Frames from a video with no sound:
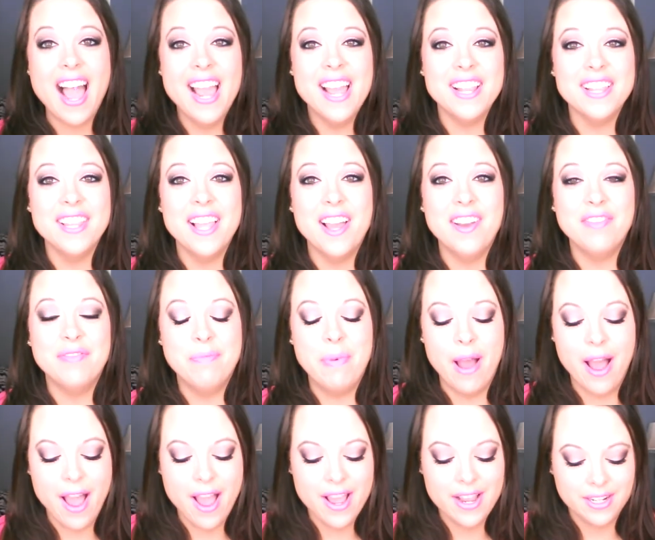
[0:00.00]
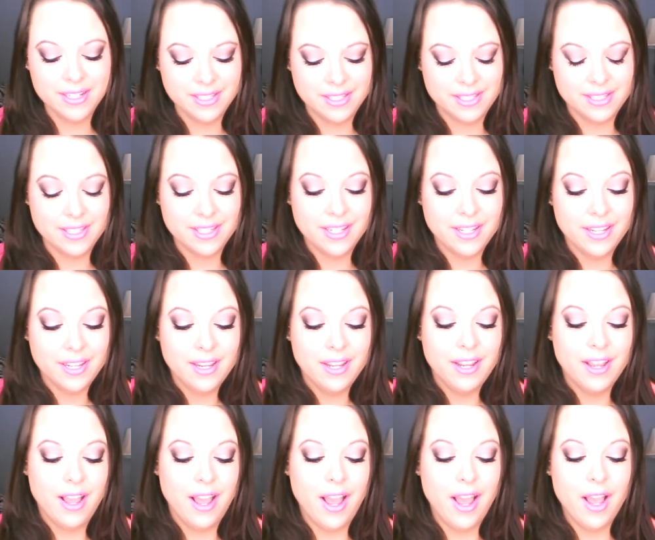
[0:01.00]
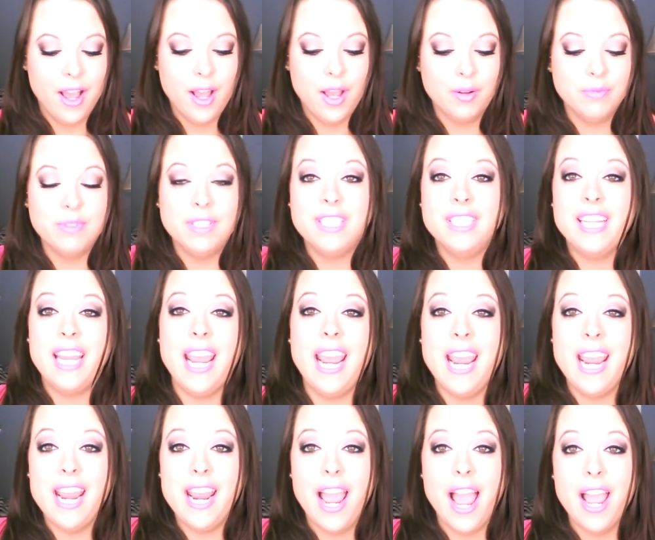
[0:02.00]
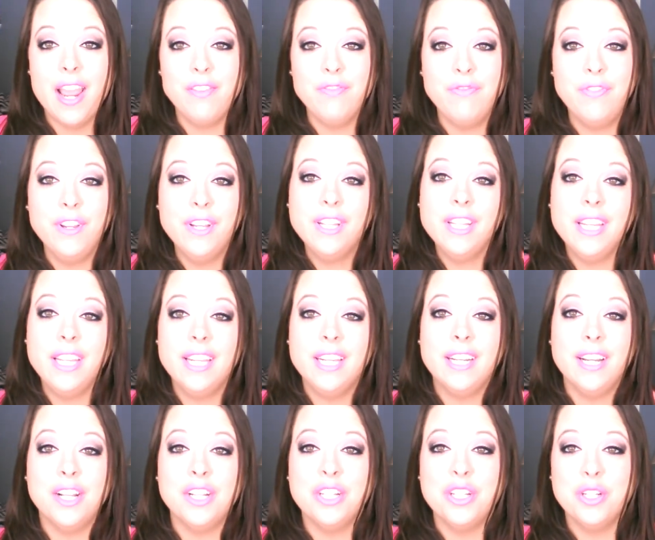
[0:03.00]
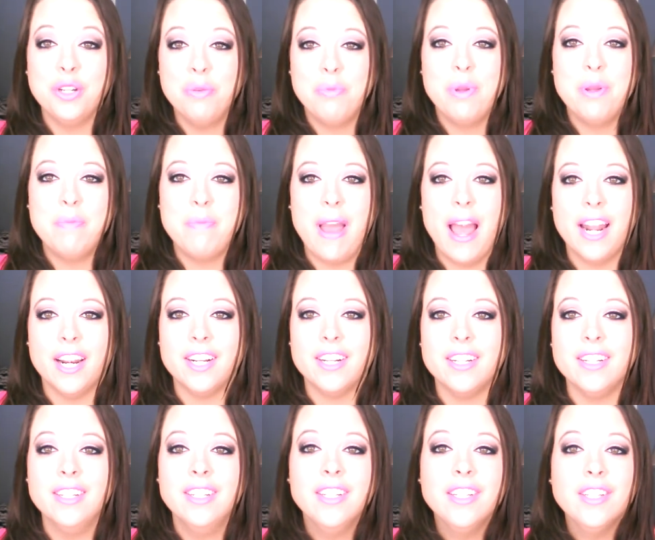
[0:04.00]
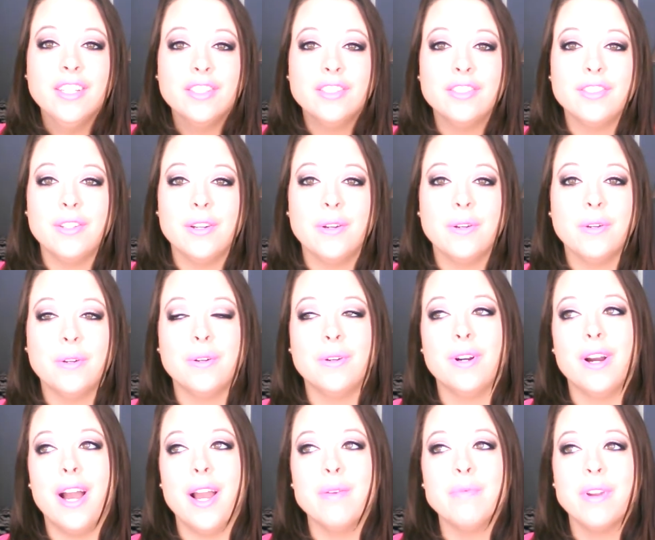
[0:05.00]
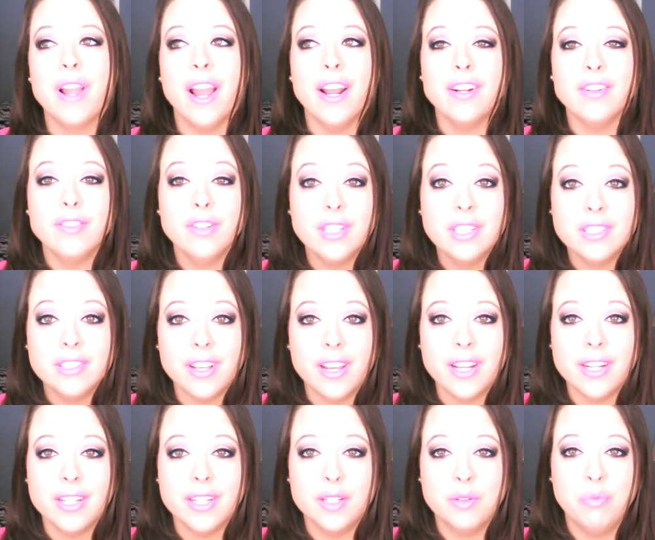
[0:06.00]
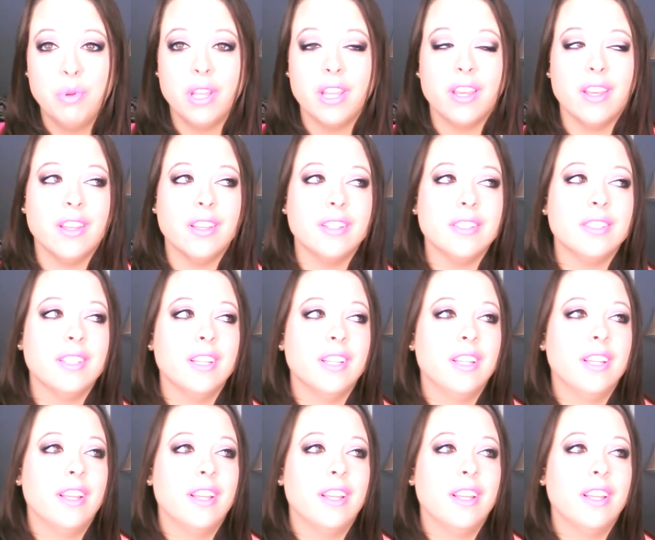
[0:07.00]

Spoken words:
Hi, love bugs! Today I'm feeling a little bit better, so I'm kind of excited because